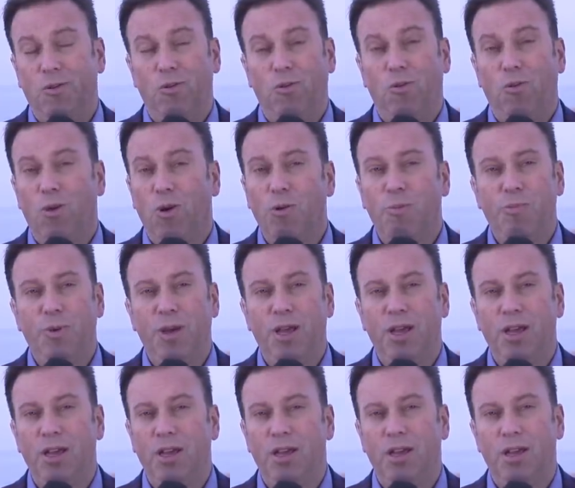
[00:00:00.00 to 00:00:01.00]
we're
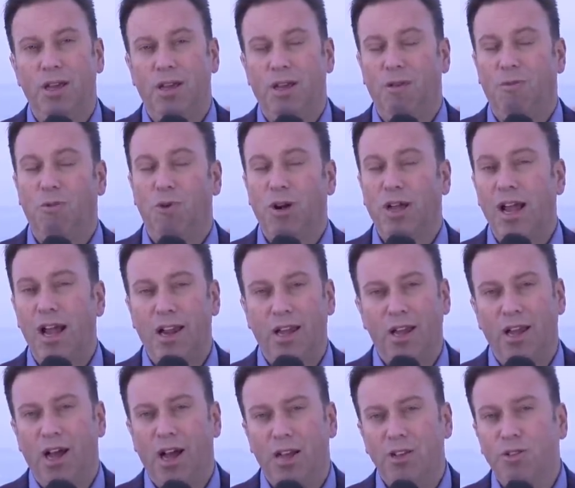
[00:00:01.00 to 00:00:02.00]
being we're
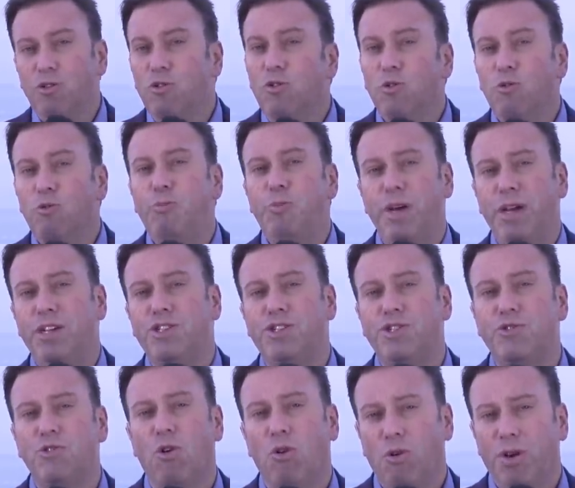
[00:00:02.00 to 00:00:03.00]
getting a, a, new big
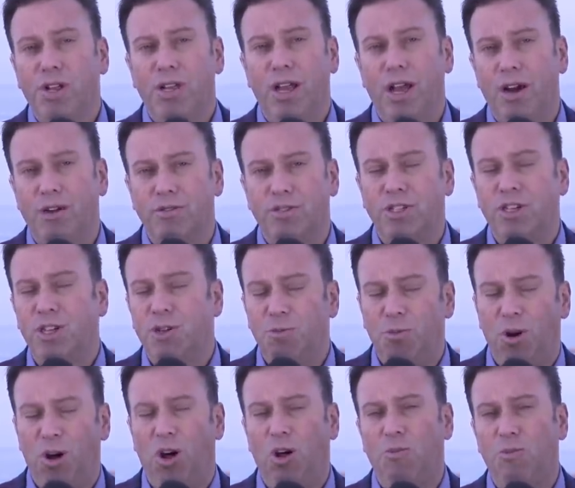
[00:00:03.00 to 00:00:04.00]
story now,
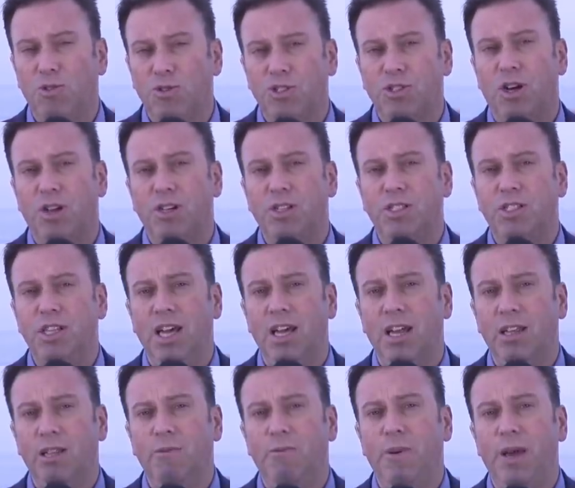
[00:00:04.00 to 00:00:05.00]
Tim, almost on a
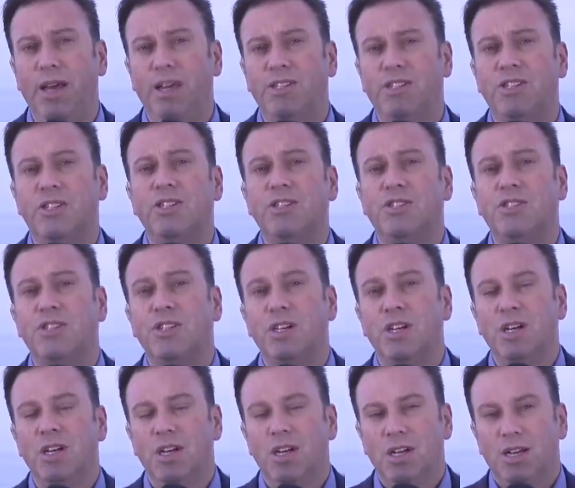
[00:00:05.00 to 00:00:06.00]
daily basis.
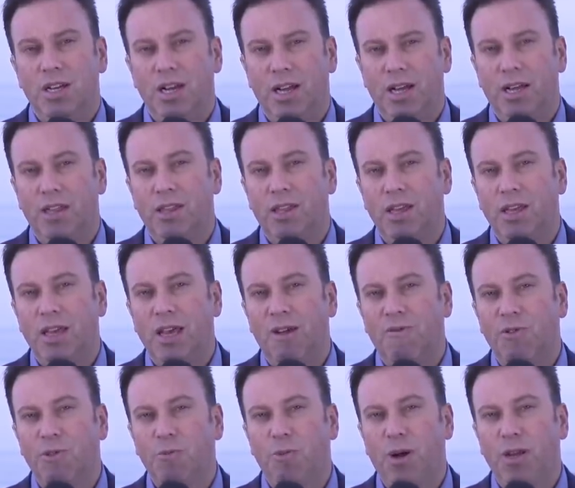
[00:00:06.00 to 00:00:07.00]
Mm-hmm. And I think
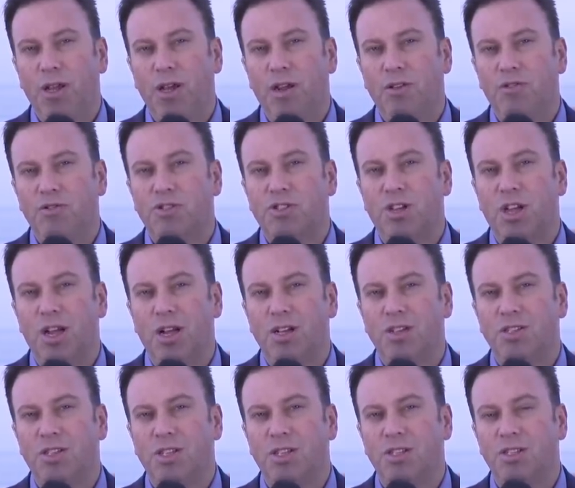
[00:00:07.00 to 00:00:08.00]
everybody
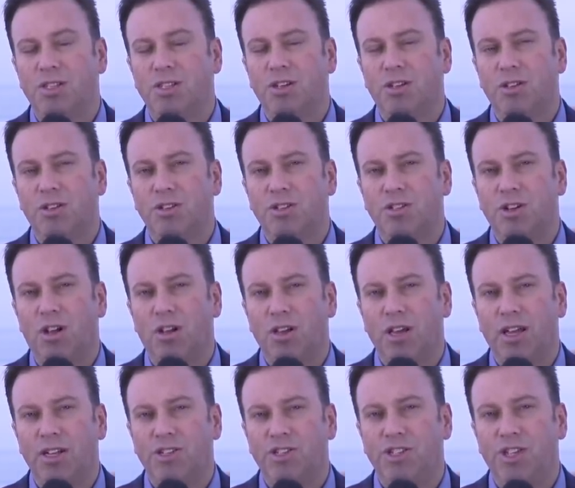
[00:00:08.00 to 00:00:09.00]
understands that until this all
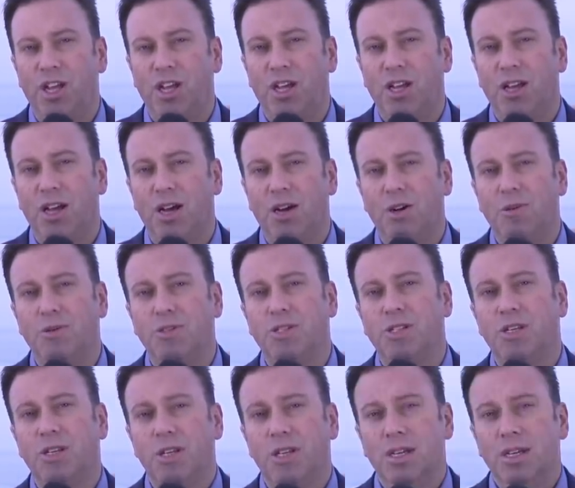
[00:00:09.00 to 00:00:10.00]
gets shaken
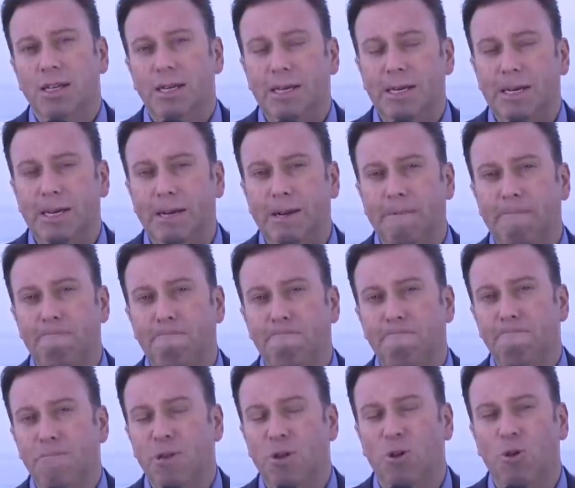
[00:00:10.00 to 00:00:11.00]
out,
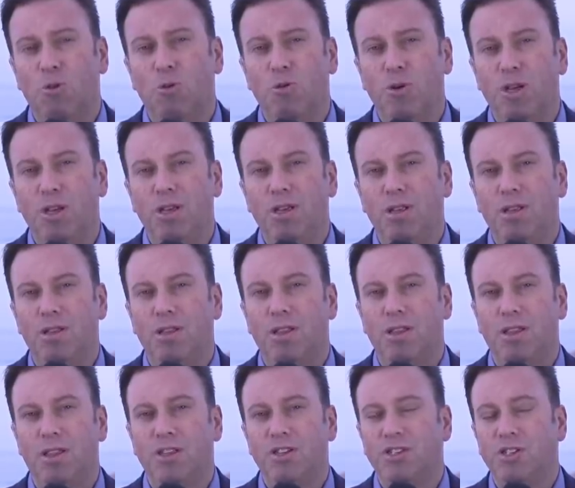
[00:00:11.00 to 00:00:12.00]
um, you know, we
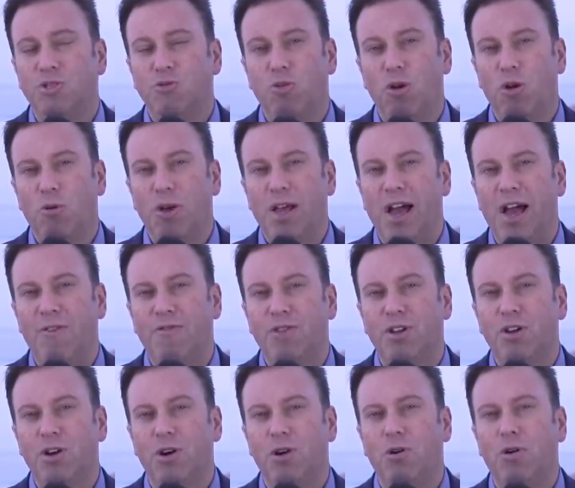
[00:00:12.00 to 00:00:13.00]
this is where we have
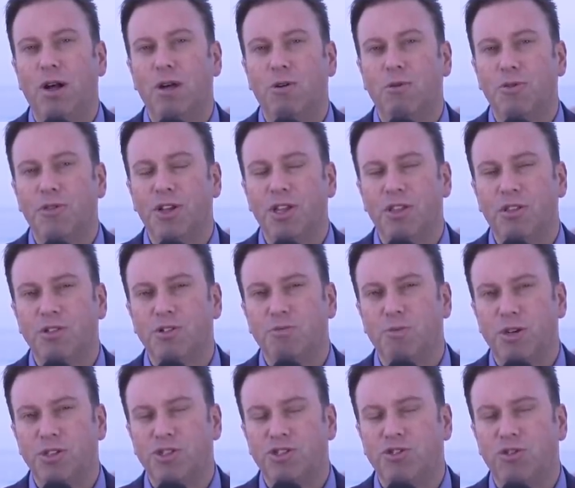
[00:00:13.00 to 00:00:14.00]
to go. I don't think there's
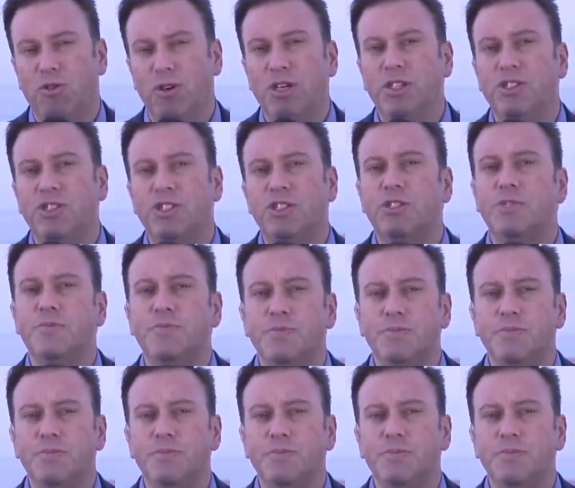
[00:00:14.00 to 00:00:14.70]
much choice.